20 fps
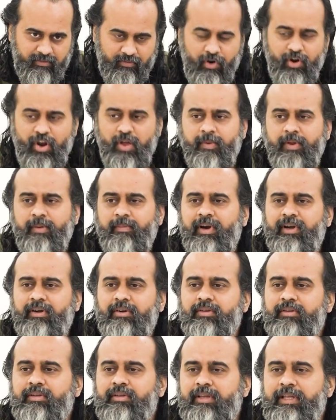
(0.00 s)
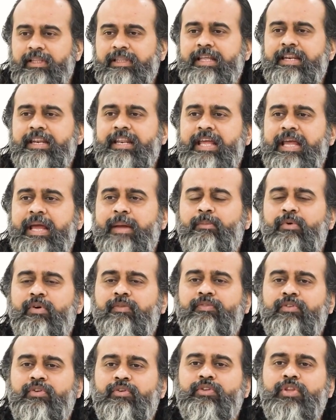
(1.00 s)
What do you mean by truth? In the name
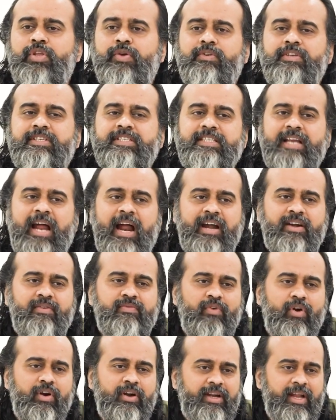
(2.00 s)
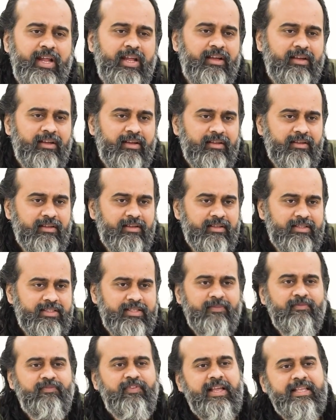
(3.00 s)
of truth, you will start wanting
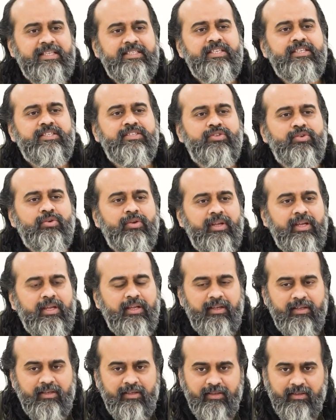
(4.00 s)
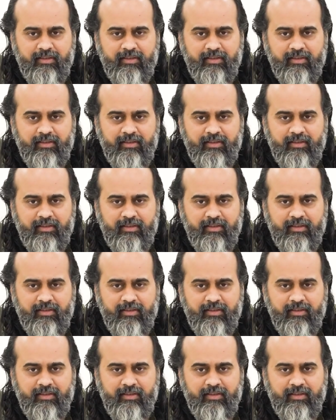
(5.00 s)
some fancy story,